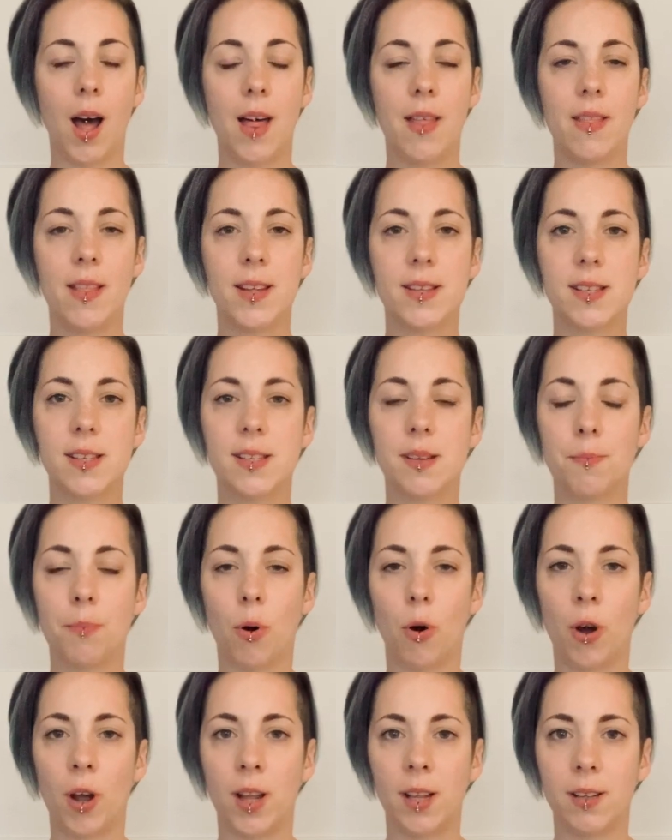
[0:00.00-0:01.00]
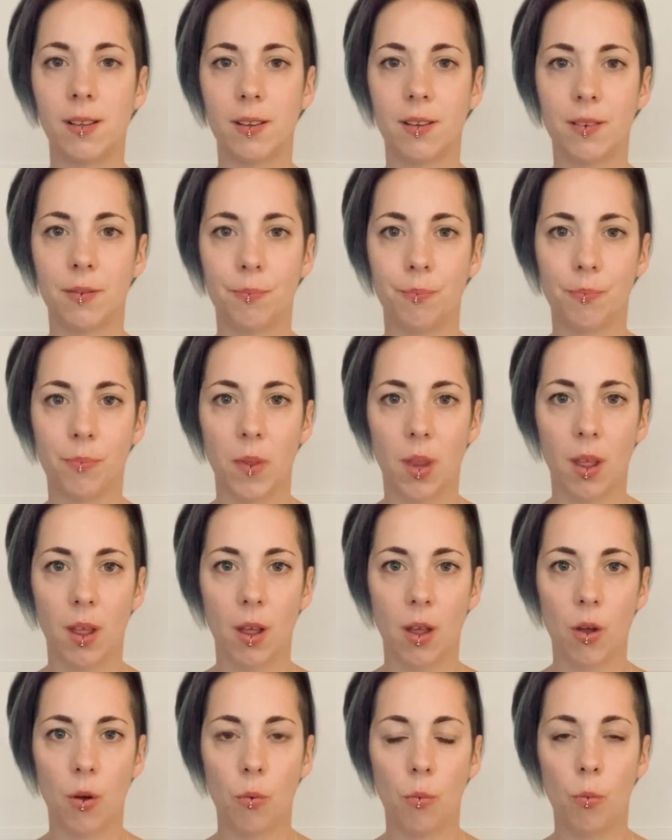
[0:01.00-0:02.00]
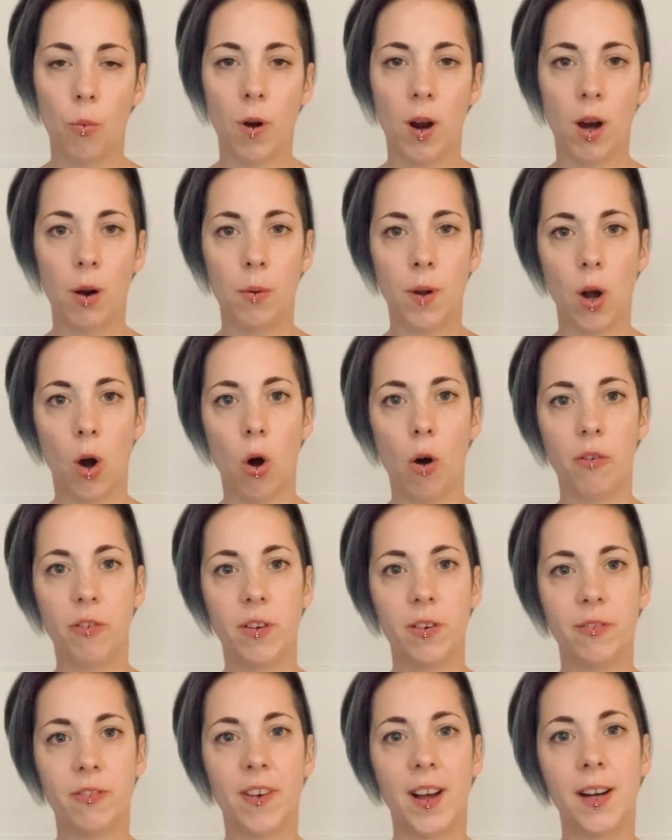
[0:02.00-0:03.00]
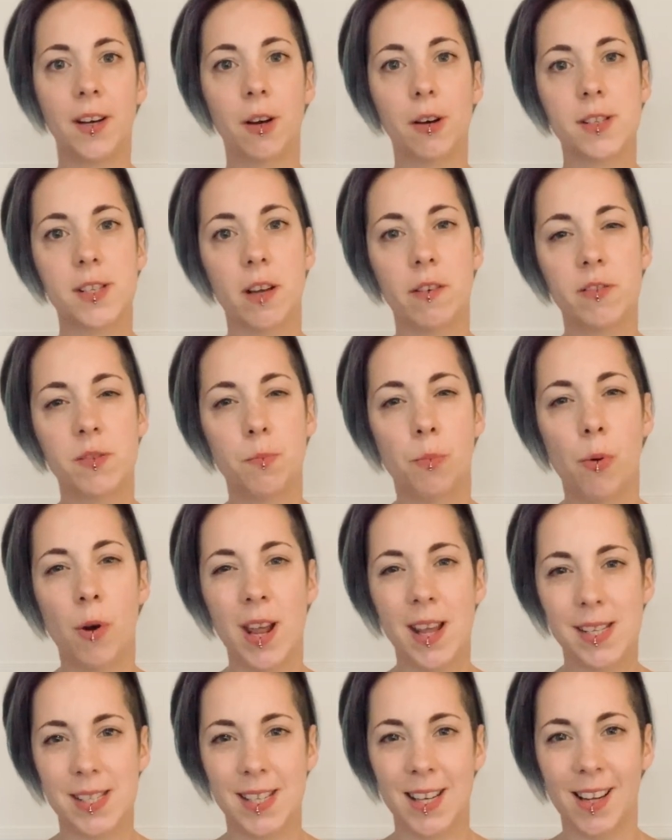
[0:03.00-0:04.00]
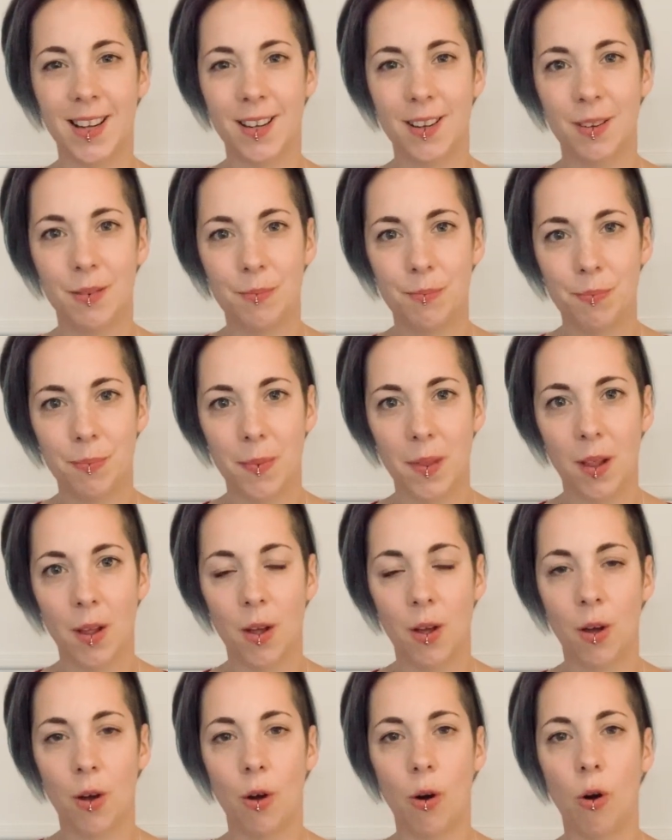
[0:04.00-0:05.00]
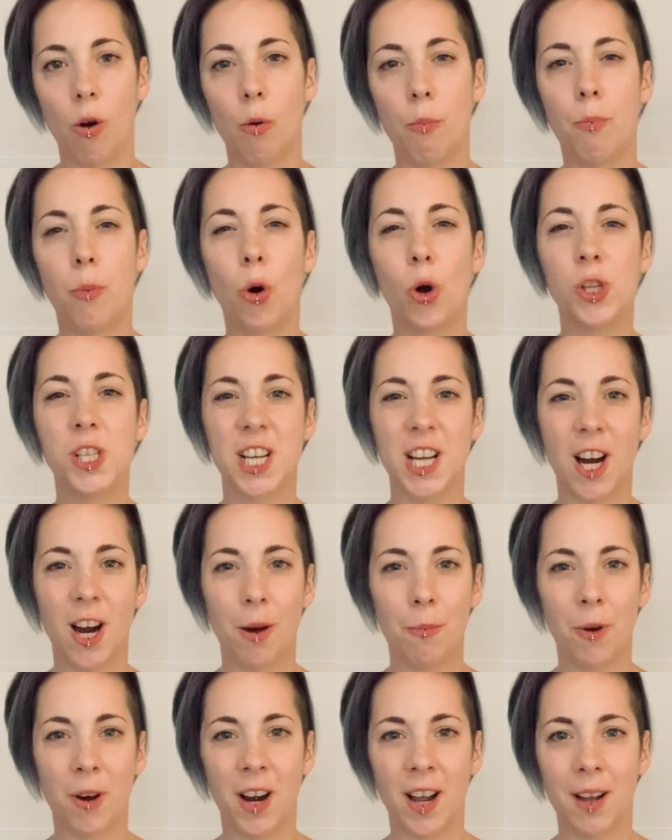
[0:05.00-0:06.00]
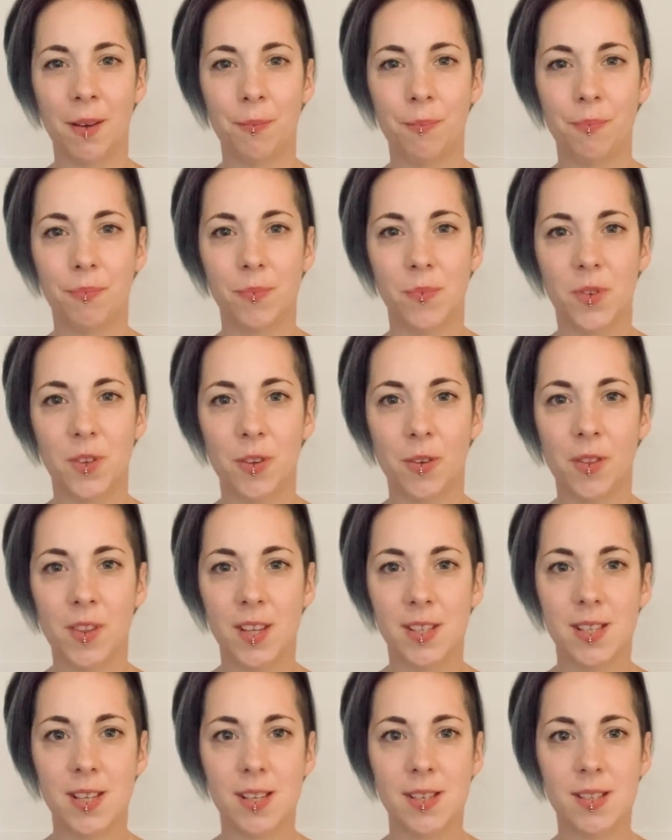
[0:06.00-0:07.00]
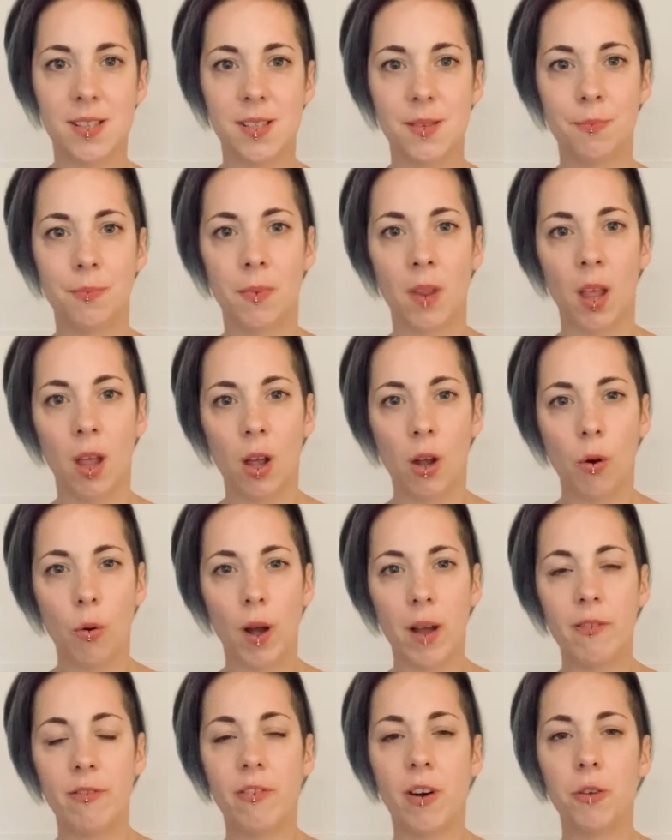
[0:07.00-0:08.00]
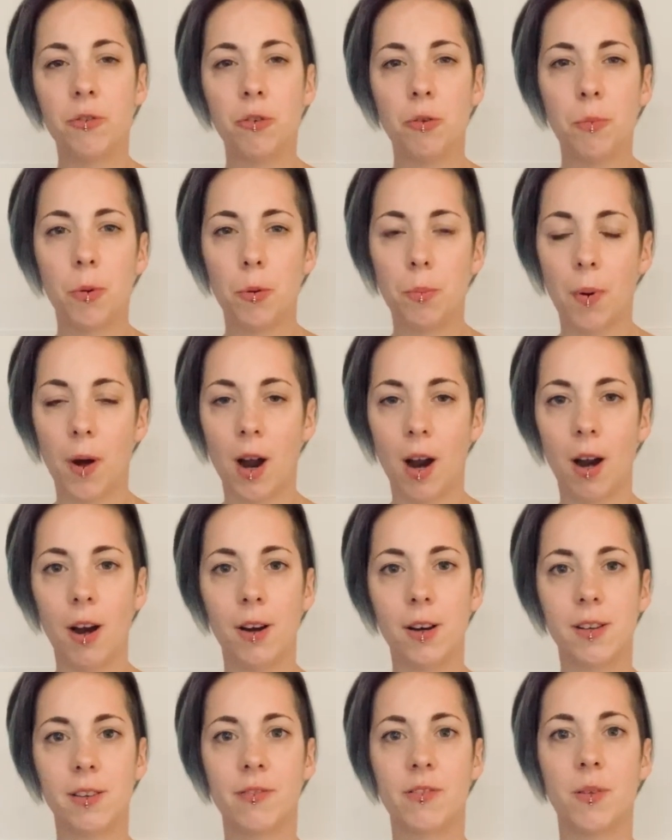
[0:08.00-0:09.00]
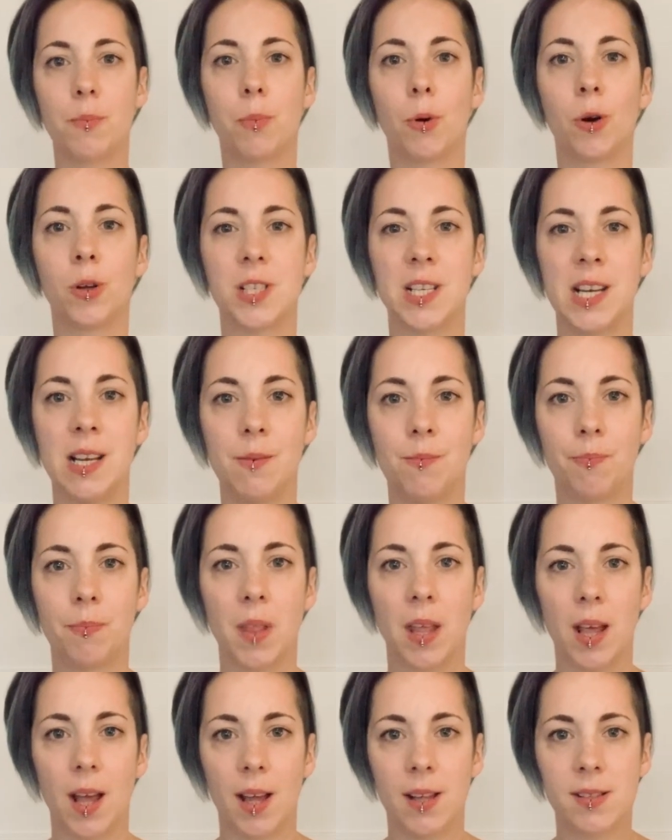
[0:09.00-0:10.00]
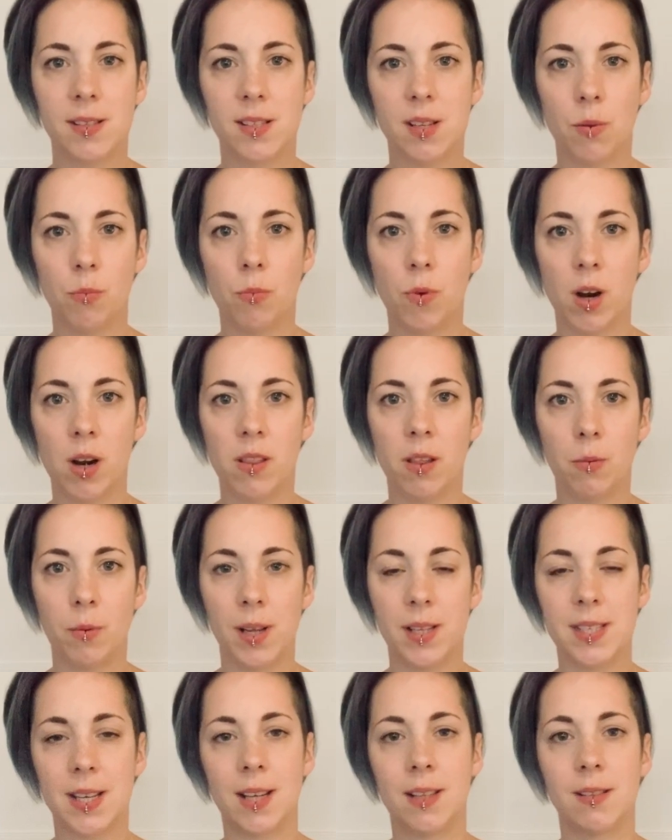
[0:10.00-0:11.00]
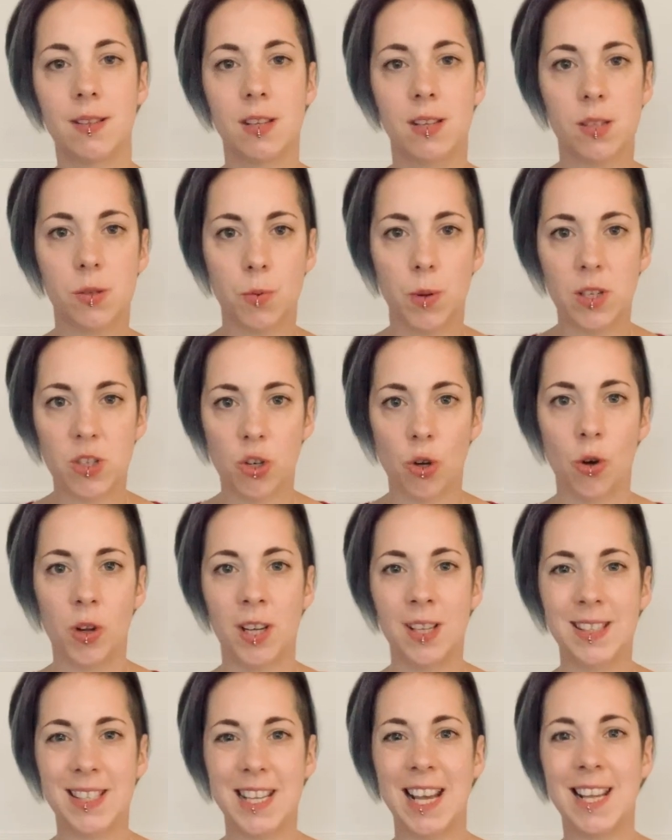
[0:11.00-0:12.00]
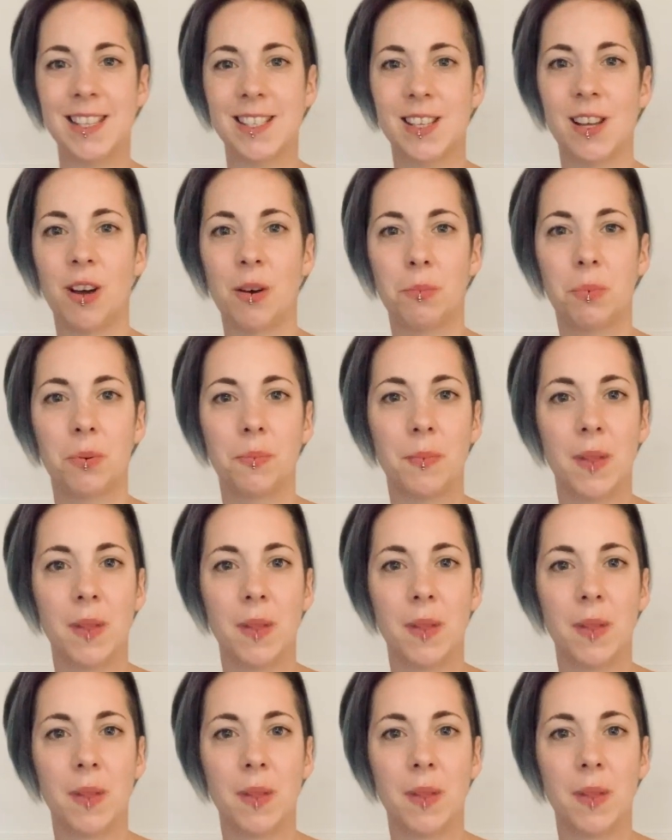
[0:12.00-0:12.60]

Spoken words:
This is a point where we often find ourselves bracing or body armoring. So this is quite a vulnerable part of the body and somewhere that we tend to switch on and tense up